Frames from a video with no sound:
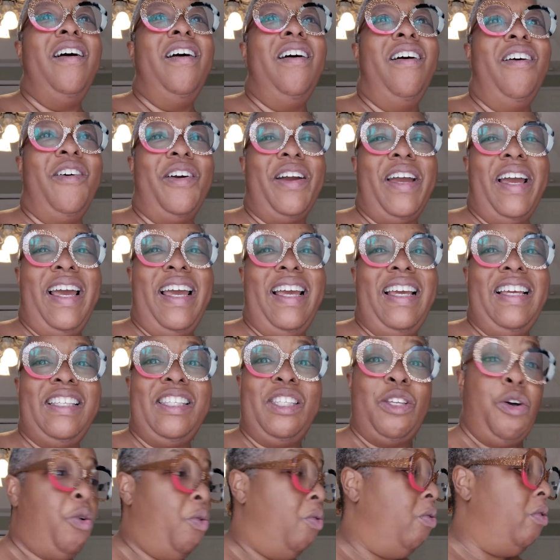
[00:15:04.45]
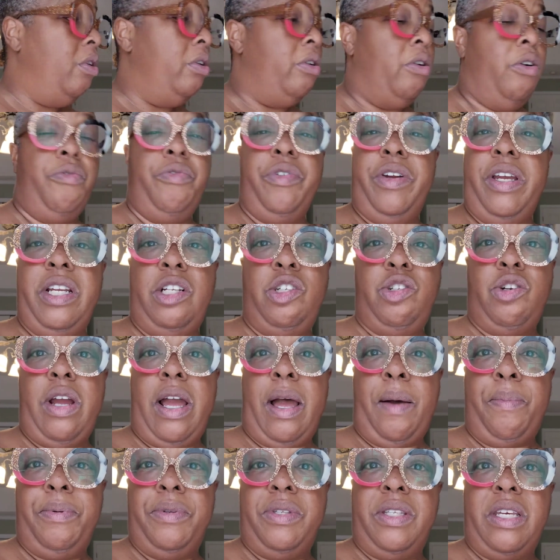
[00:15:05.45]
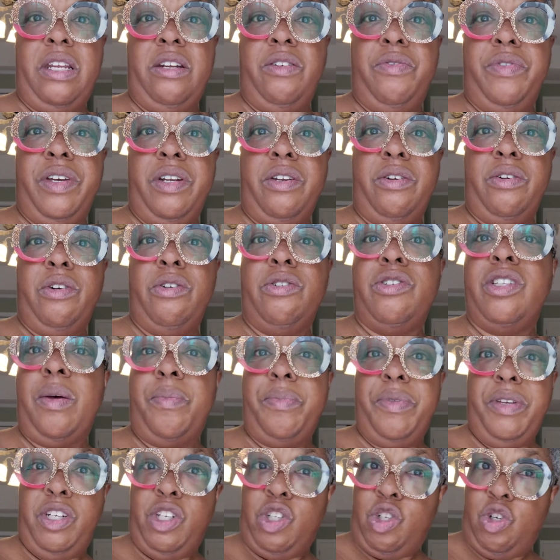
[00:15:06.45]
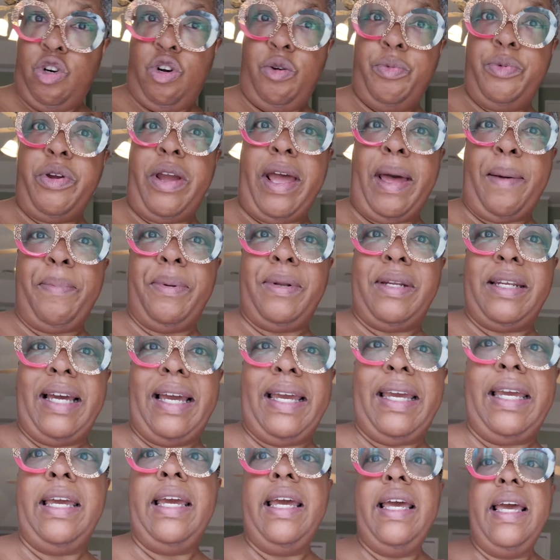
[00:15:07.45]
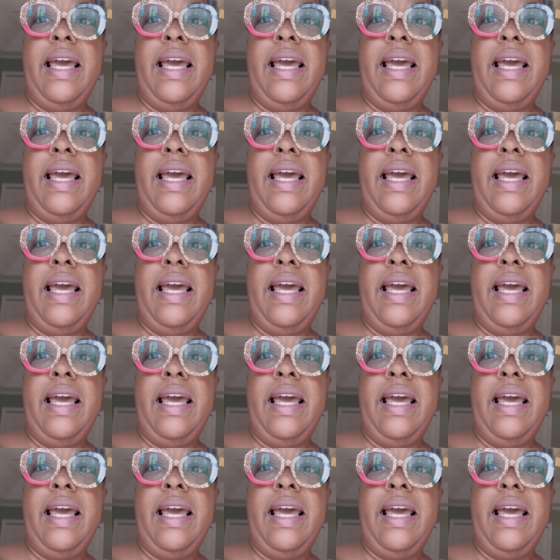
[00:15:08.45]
Okay, so don't forget your apple cider vinegar, something to curb your appetite.